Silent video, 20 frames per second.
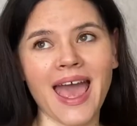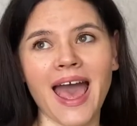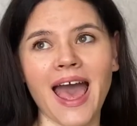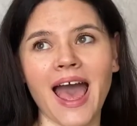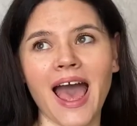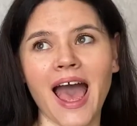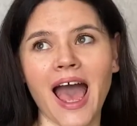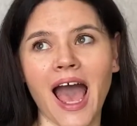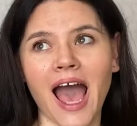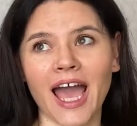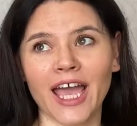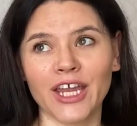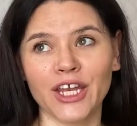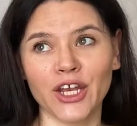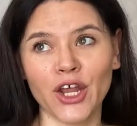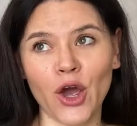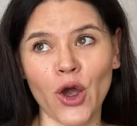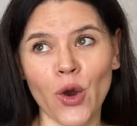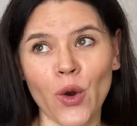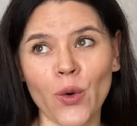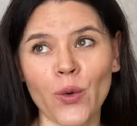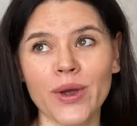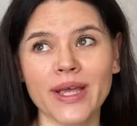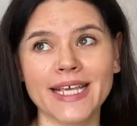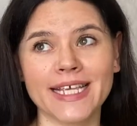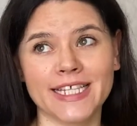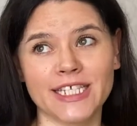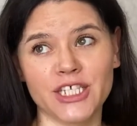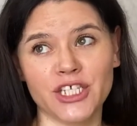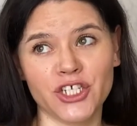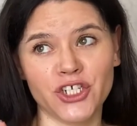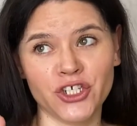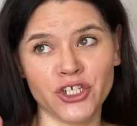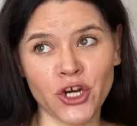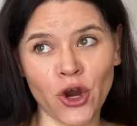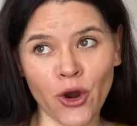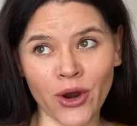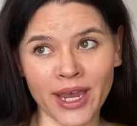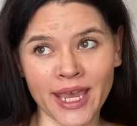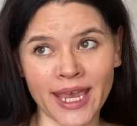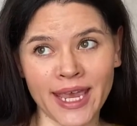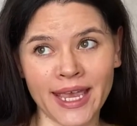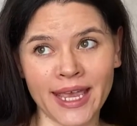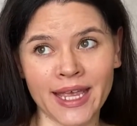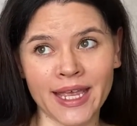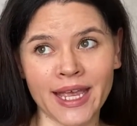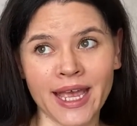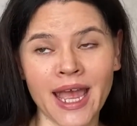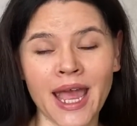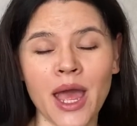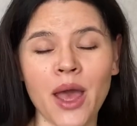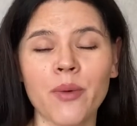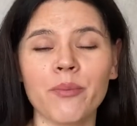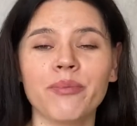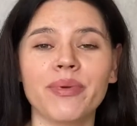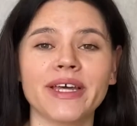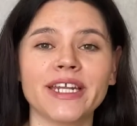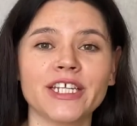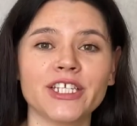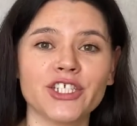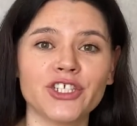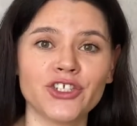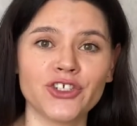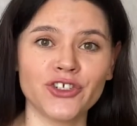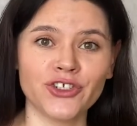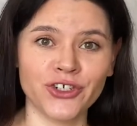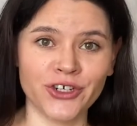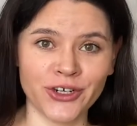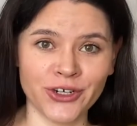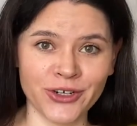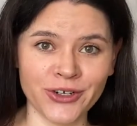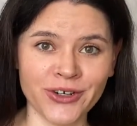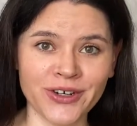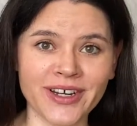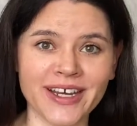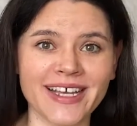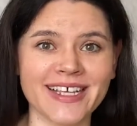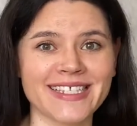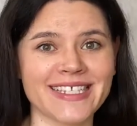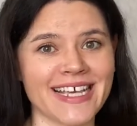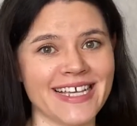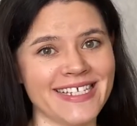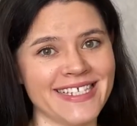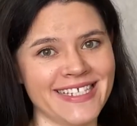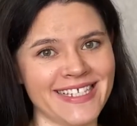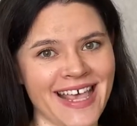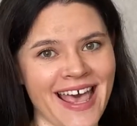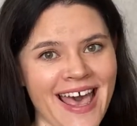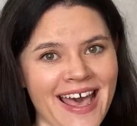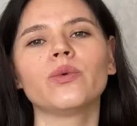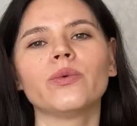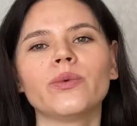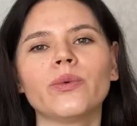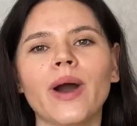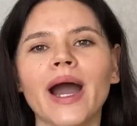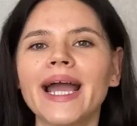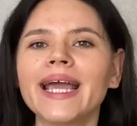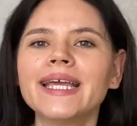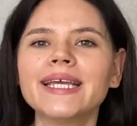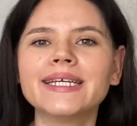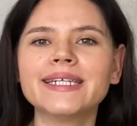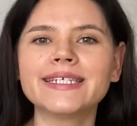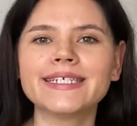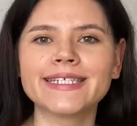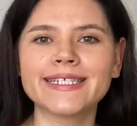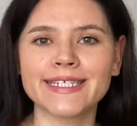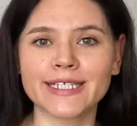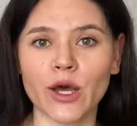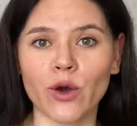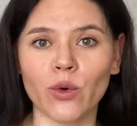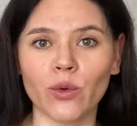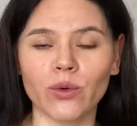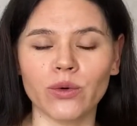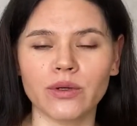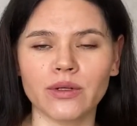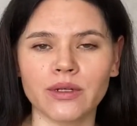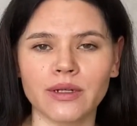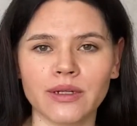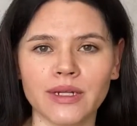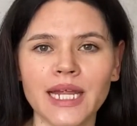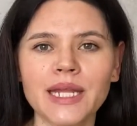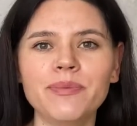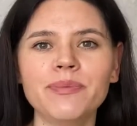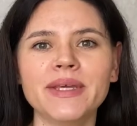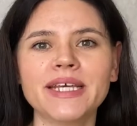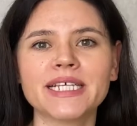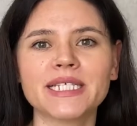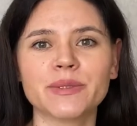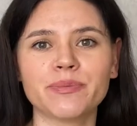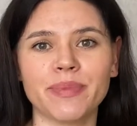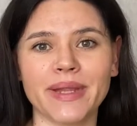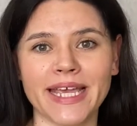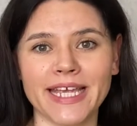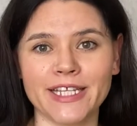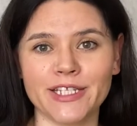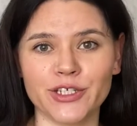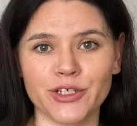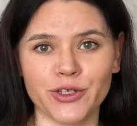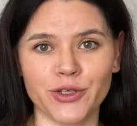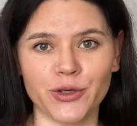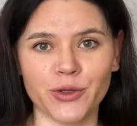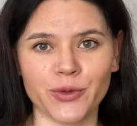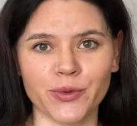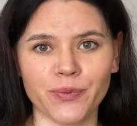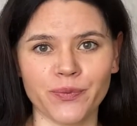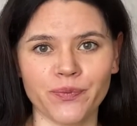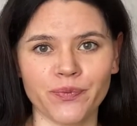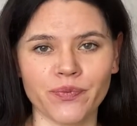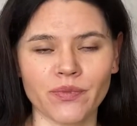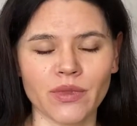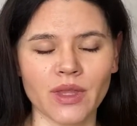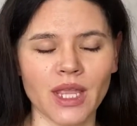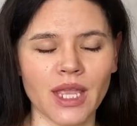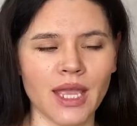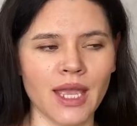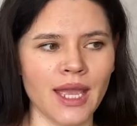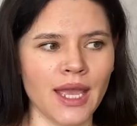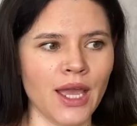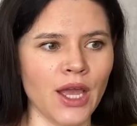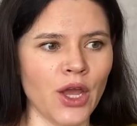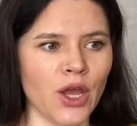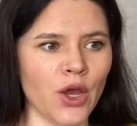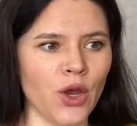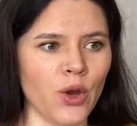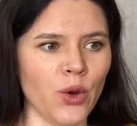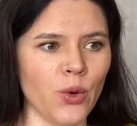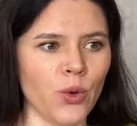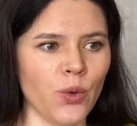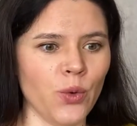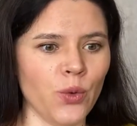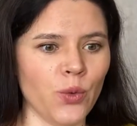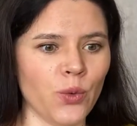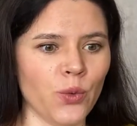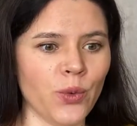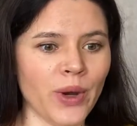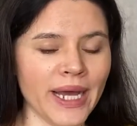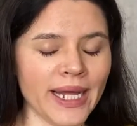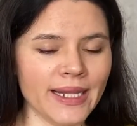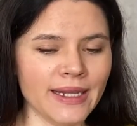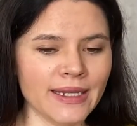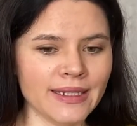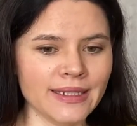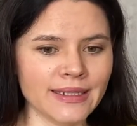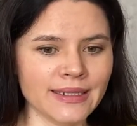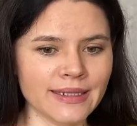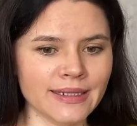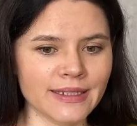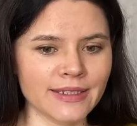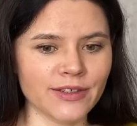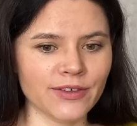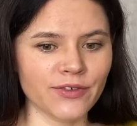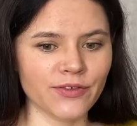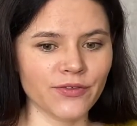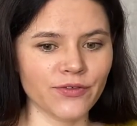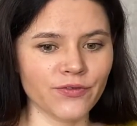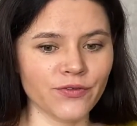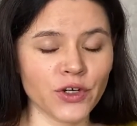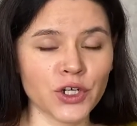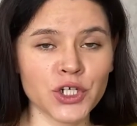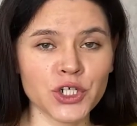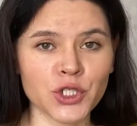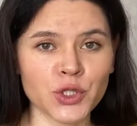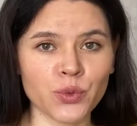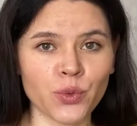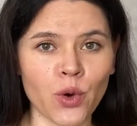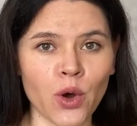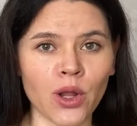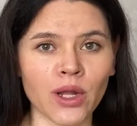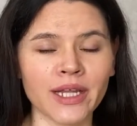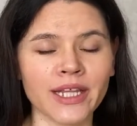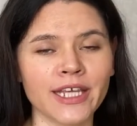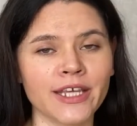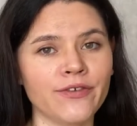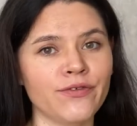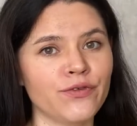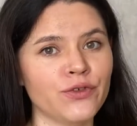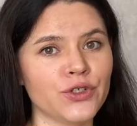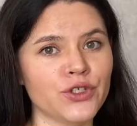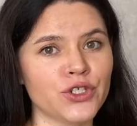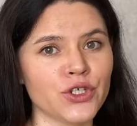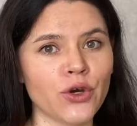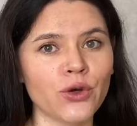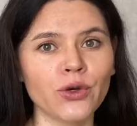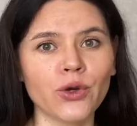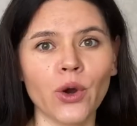I know it's shocking, but it's true, as I said. Why it is so? Let me explain to you. Well, First of all, if you don't go